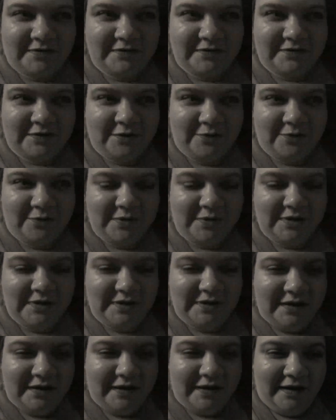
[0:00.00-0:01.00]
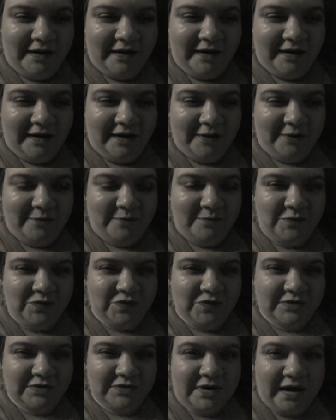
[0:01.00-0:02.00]
So I'm
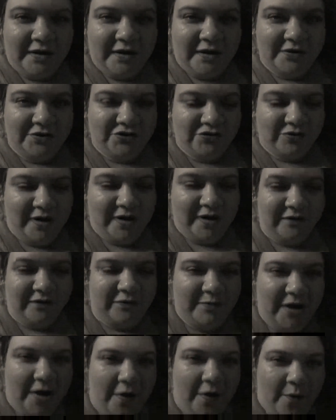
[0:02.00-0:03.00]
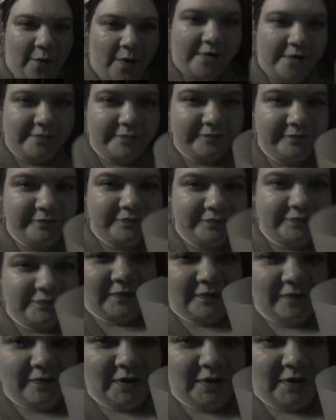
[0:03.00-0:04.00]
just not going to try from now on.
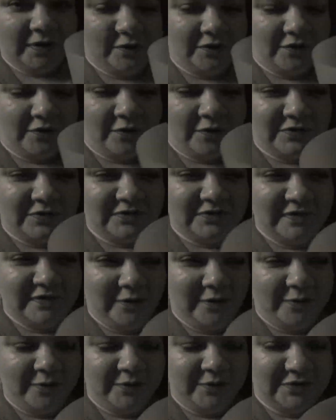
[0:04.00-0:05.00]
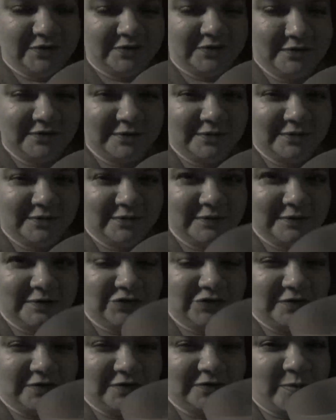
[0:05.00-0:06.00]
But of course, that will just
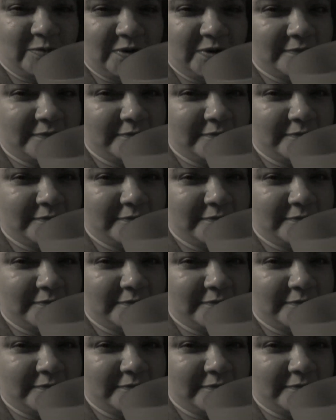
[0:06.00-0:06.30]
jinx me.